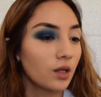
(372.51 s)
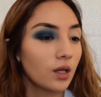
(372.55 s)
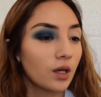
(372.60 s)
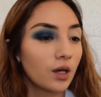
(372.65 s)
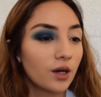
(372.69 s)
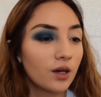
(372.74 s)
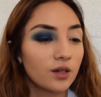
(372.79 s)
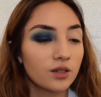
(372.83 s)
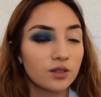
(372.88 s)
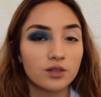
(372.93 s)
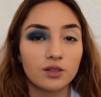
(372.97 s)

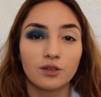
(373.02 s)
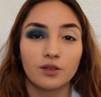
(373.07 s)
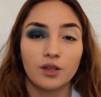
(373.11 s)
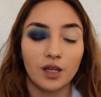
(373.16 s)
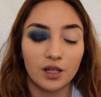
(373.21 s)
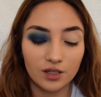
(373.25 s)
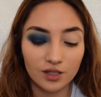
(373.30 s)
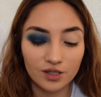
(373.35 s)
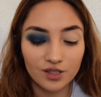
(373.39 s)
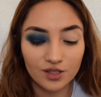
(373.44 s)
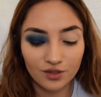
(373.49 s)
Yeah, so
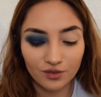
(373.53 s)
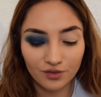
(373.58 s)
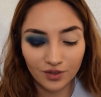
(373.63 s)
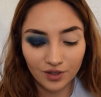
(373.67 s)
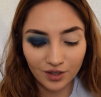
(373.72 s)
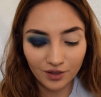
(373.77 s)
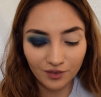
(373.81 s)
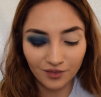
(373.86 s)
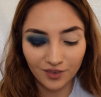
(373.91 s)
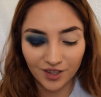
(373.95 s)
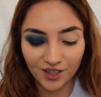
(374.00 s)
that doesn't
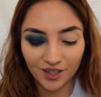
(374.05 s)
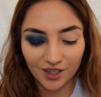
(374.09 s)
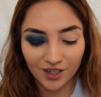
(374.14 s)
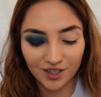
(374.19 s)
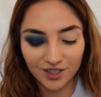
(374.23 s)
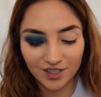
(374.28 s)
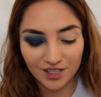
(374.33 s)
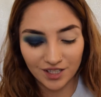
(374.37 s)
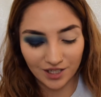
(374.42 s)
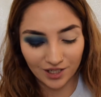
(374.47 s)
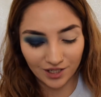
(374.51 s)
really work,
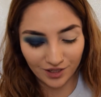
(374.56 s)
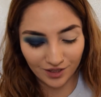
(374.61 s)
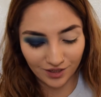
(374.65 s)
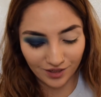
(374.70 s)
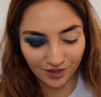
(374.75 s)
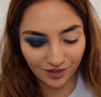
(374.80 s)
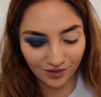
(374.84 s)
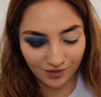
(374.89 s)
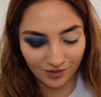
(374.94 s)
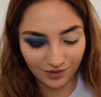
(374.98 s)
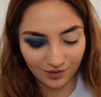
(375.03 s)

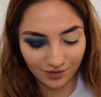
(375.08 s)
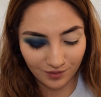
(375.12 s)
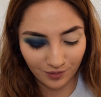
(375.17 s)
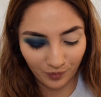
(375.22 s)
so